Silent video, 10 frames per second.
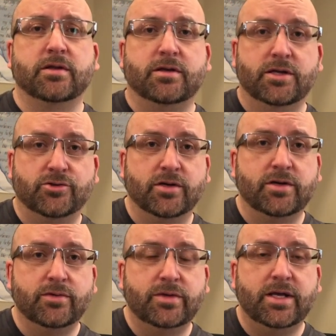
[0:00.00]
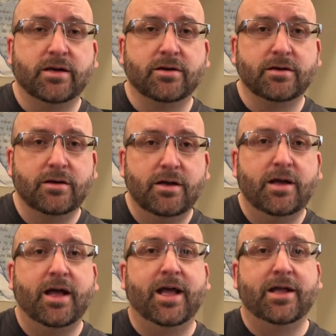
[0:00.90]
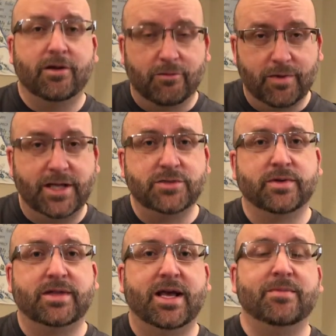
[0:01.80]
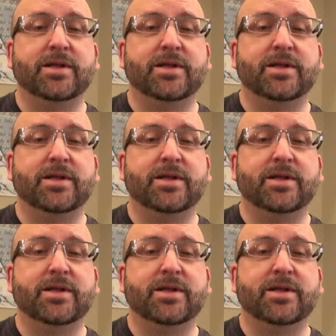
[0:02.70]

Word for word: Kadrinko's here and arrange with them.